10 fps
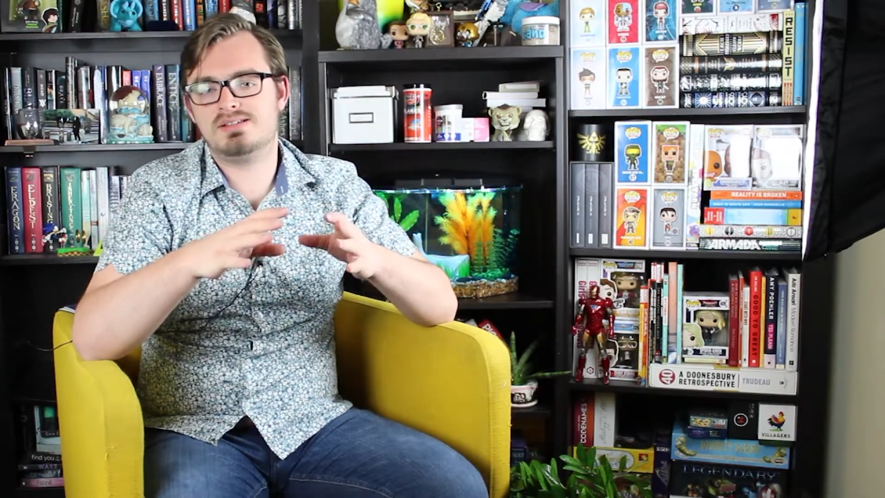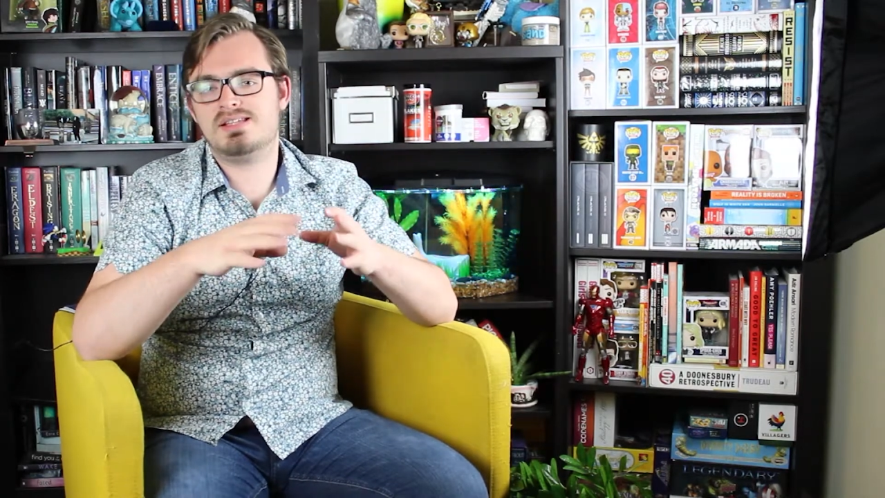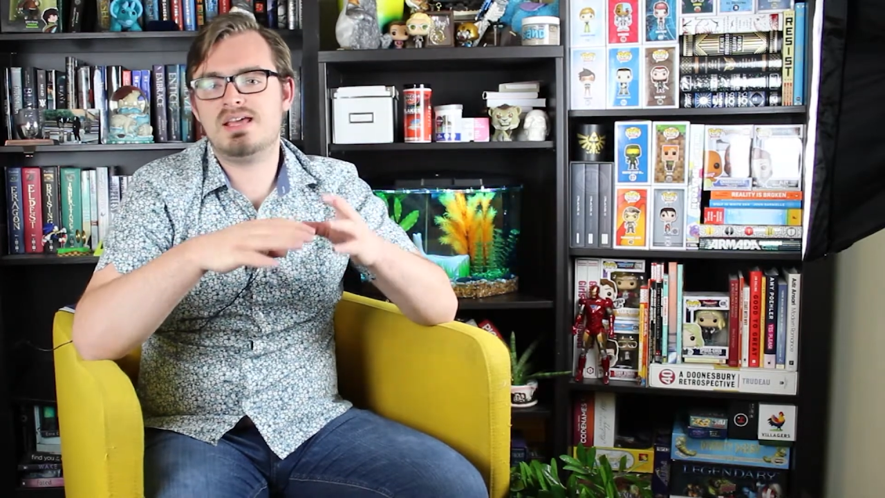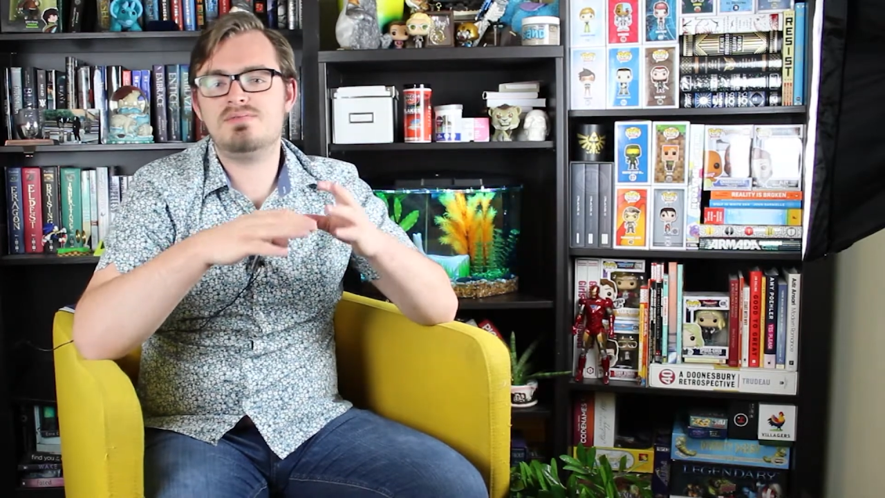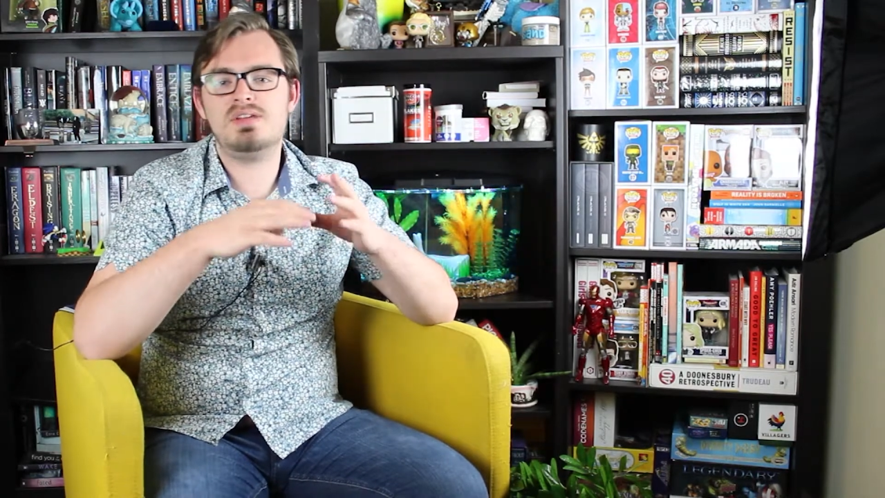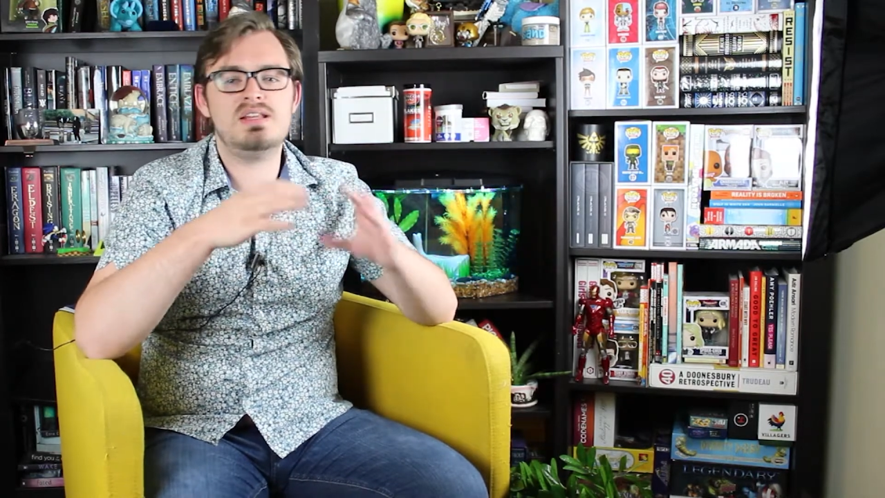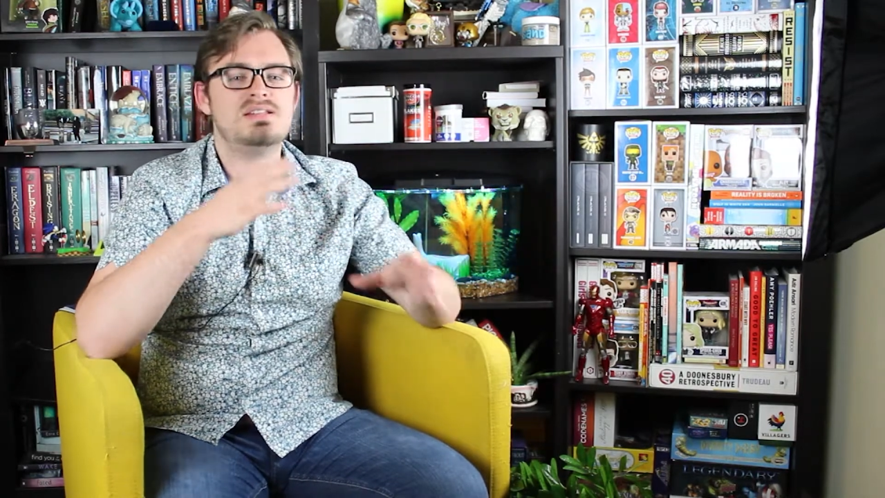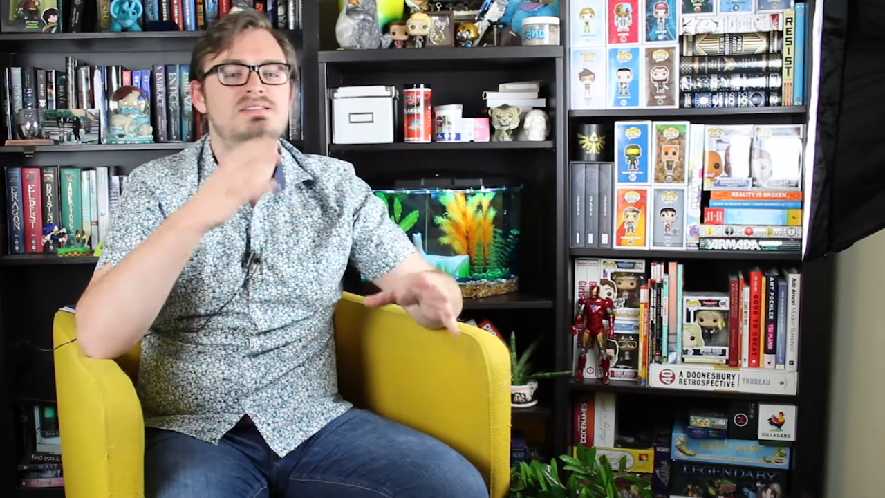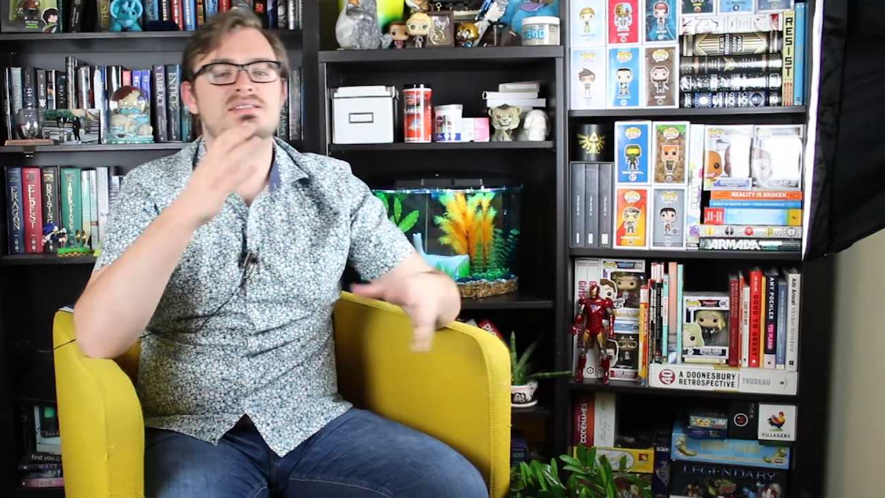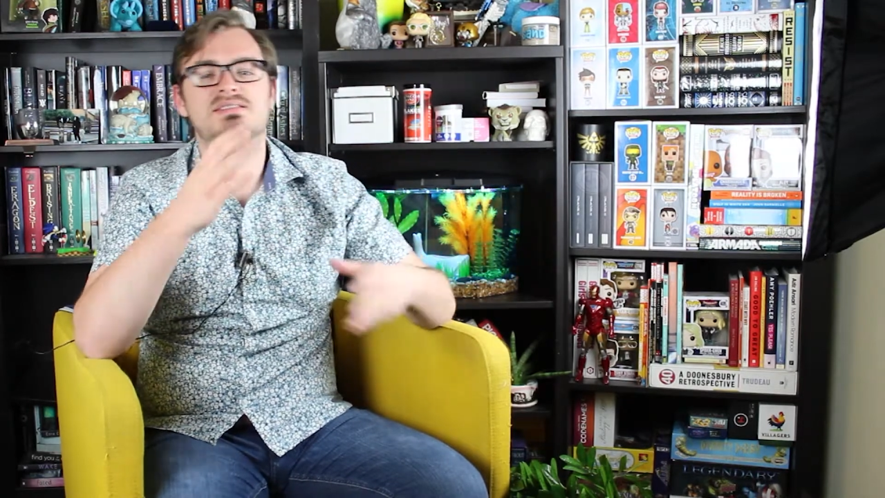they've needed
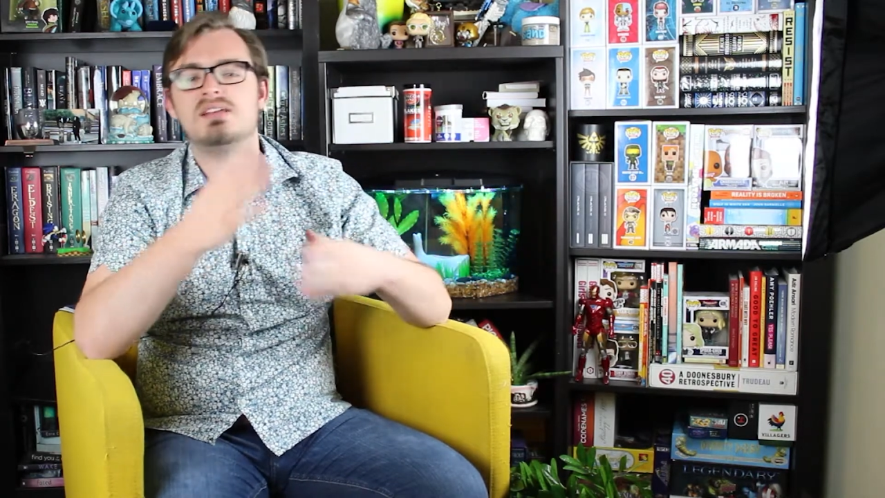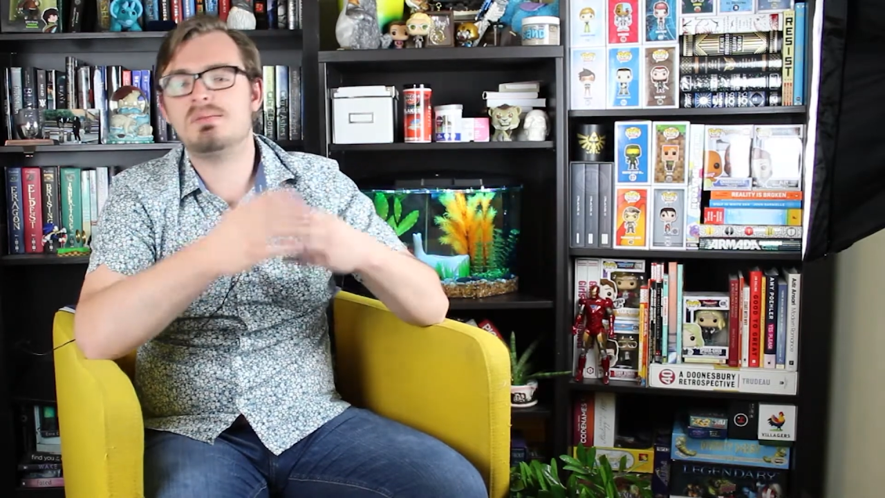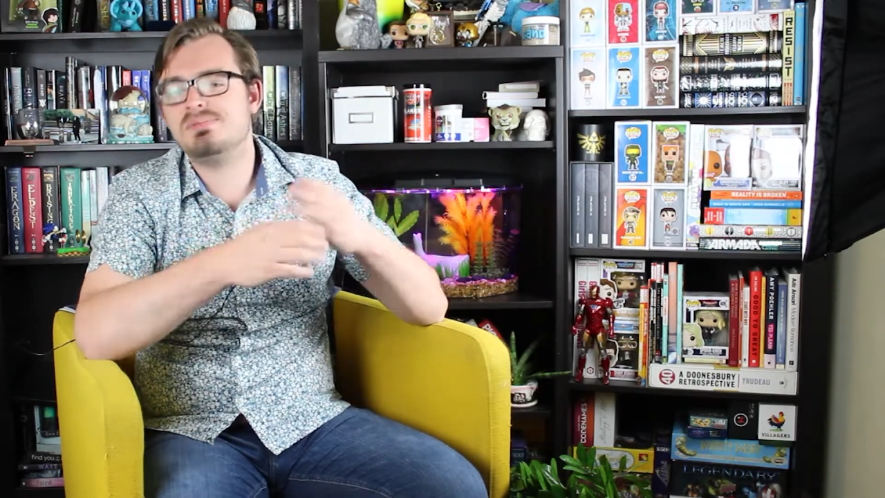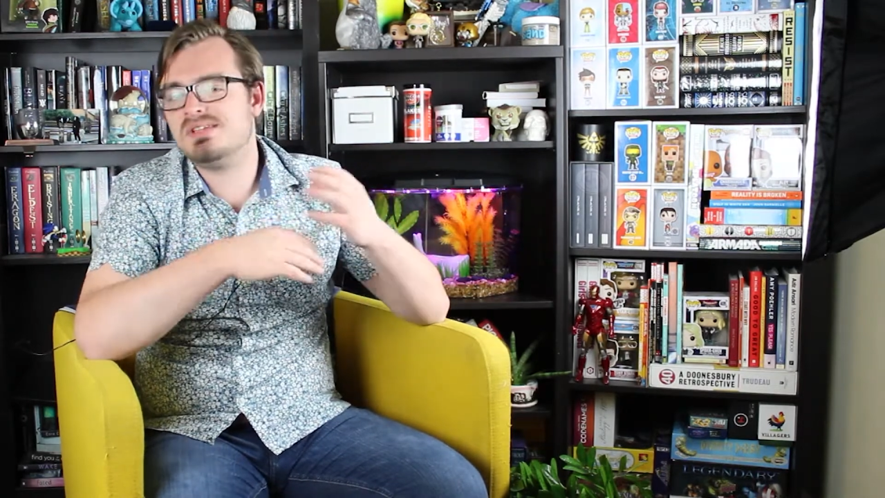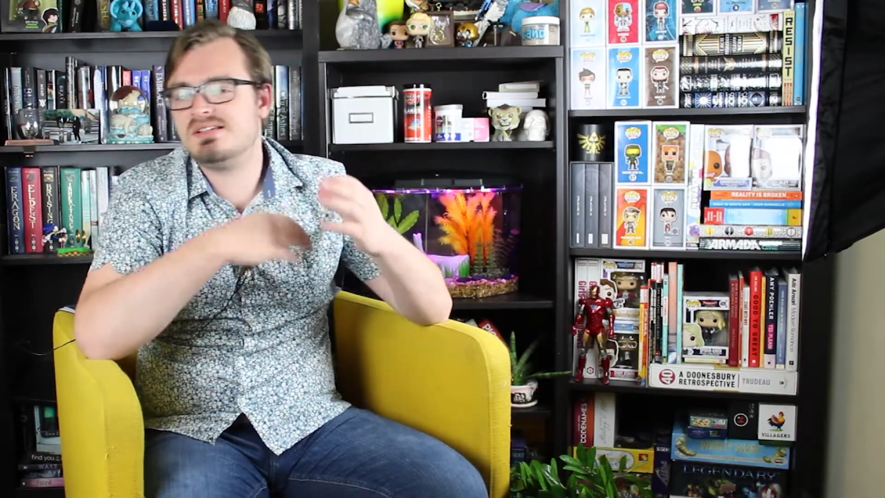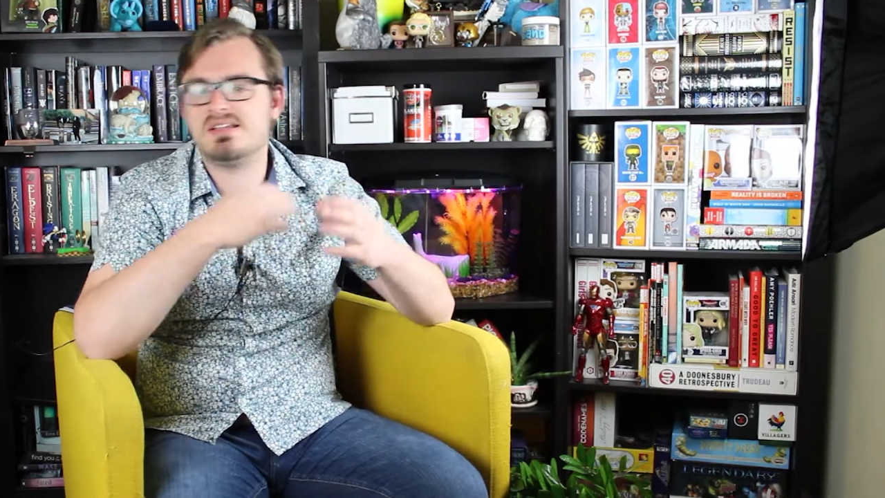something